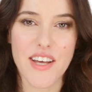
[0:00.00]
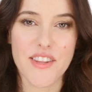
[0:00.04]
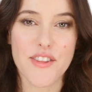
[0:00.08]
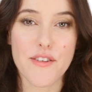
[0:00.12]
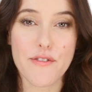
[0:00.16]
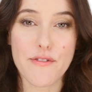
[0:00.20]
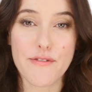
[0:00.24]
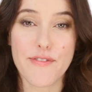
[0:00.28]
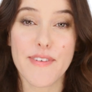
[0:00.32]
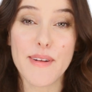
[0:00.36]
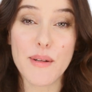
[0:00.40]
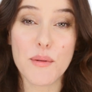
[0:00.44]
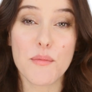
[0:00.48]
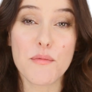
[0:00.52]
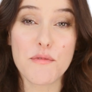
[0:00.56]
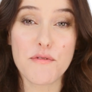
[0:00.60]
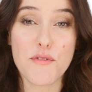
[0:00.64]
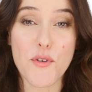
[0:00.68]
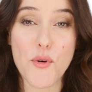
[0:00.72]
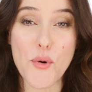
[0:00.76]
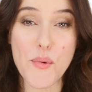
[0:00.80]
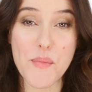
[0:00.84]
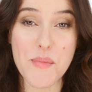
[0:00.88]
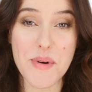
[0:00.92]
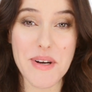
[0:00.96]
The film
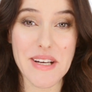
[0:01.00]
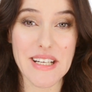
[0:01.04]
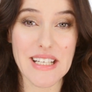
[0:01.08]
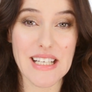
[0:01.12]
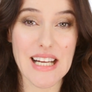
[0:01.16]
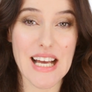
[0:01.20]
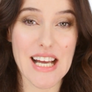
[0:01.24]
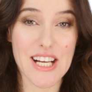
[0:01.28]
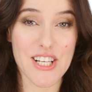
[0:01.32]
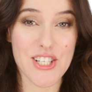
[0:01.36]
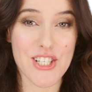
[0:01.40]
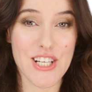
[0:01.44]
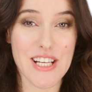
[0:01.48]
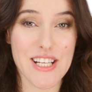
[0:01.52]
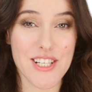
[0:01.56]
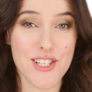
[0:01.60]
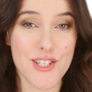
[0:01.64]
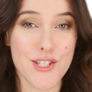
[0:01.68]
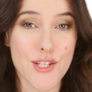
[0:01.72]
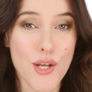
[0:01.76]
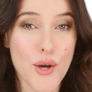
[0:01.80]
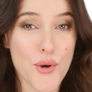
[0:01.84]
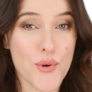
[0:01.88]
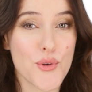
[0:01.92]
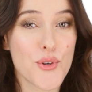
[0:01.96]
former in it actually is
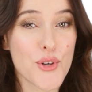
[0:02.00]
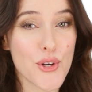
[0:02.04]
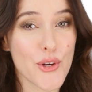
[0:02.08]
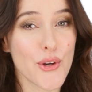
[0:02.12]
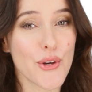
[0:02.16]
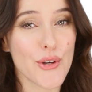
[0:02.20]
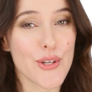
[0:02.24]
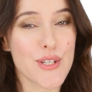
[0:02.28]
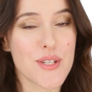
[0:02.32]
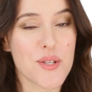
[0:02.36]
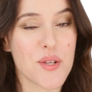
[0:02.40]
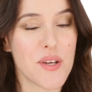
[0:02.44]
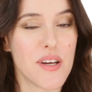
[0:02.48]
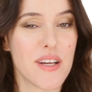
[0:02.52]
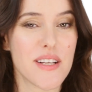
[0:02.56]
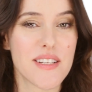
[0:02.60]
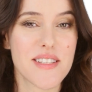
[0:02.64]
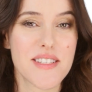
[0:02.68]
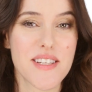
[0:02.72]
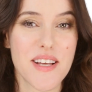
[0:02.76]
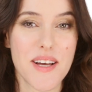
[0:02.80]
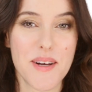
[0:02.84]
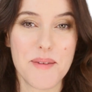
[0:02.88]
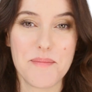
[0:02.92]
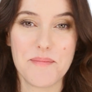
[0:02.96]
so good
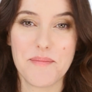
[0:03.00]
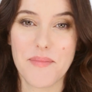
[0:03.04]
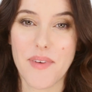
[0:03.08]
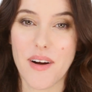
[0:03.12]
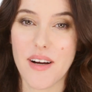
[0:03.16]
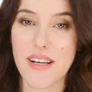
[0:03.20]
that um,